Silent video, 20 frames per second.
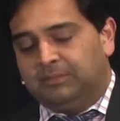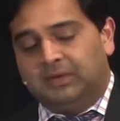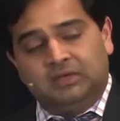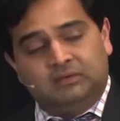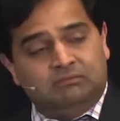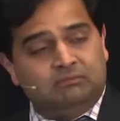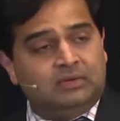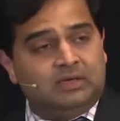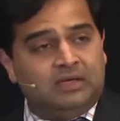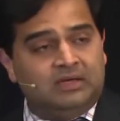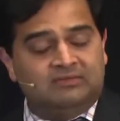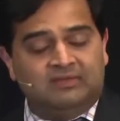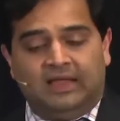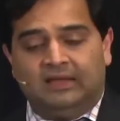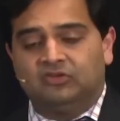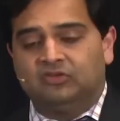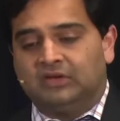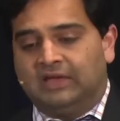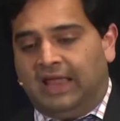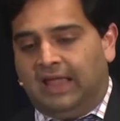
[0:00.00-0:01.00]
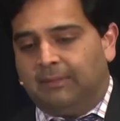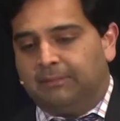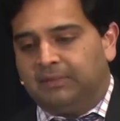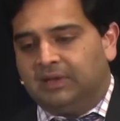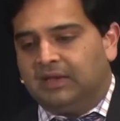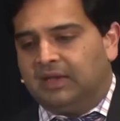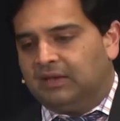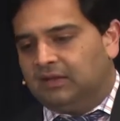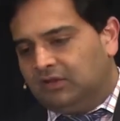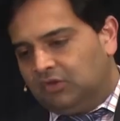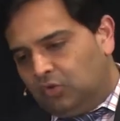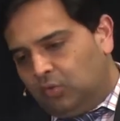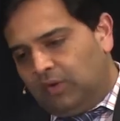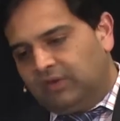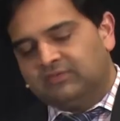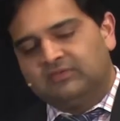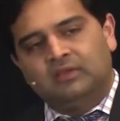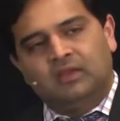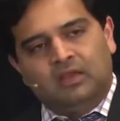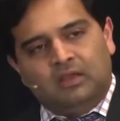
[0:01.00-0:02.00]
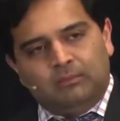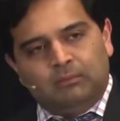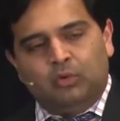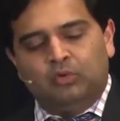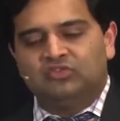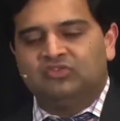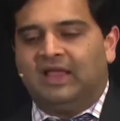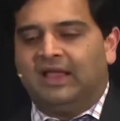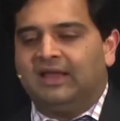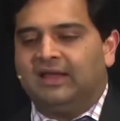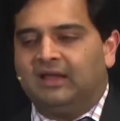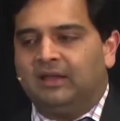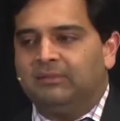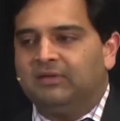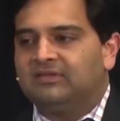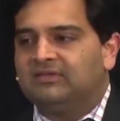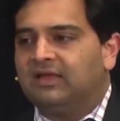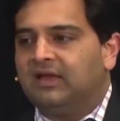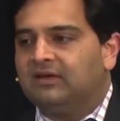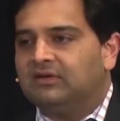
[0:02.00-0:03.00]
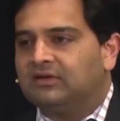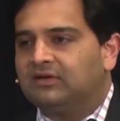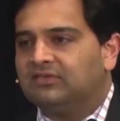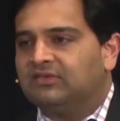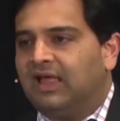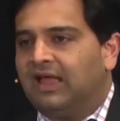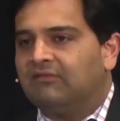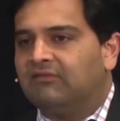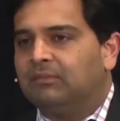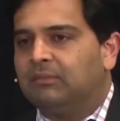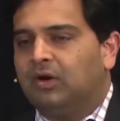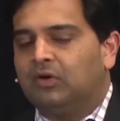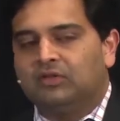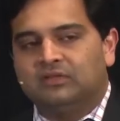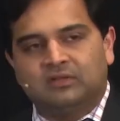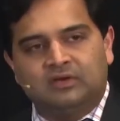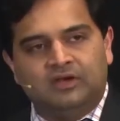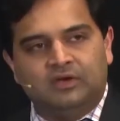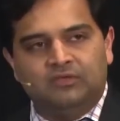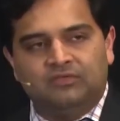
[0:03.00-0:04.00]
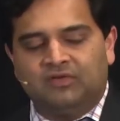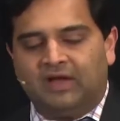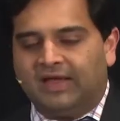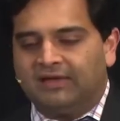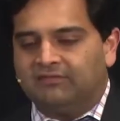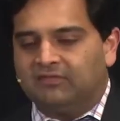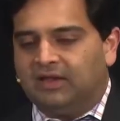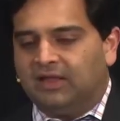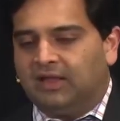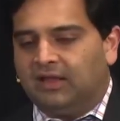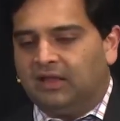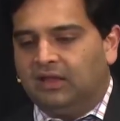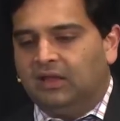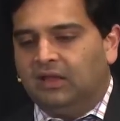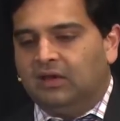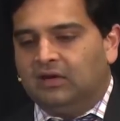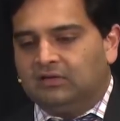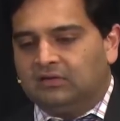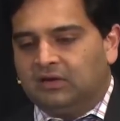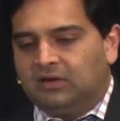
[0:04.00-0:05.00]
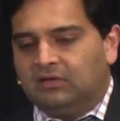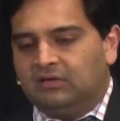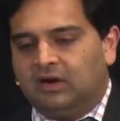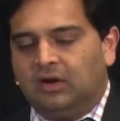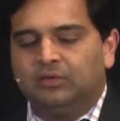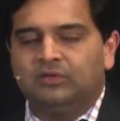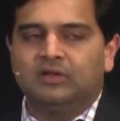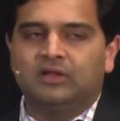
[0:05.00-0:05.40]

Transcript: But but it's actually happening. And in the U.S., most academic centers have about a three to five day turnaround.